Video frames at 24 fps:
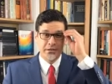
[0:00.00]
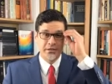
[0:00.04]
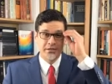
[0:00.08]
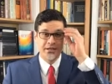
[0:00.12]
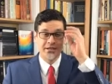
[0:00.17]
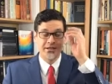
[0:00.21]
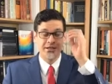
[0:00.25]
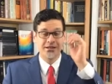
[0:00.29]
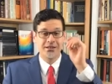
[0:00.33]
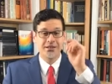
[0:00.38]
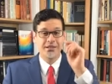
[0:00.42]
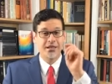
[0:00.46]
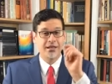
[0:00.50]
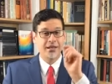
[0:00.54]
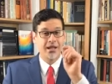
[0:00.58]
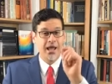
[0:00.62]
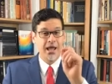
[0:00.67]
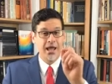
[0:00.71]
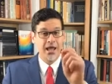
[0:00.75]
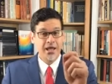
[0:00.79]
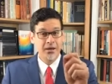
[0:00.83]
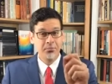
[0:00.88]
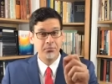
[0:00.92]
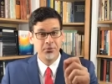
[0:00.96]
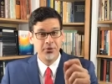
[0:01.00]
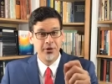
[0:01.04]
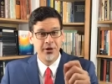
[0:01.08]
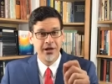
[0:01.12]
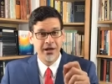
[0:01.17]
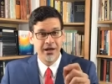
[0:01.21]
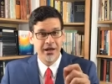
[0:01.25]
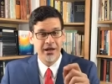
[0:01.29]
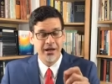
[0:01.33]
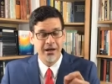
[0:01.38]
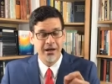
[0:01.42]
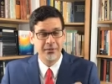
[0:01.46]
that, that
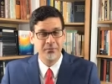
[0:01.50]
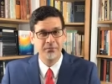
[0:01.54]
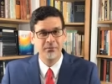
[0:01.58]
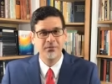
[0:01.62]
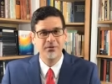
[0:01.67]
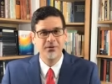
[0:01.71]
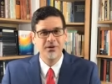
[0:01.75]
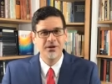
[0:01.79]
Abraham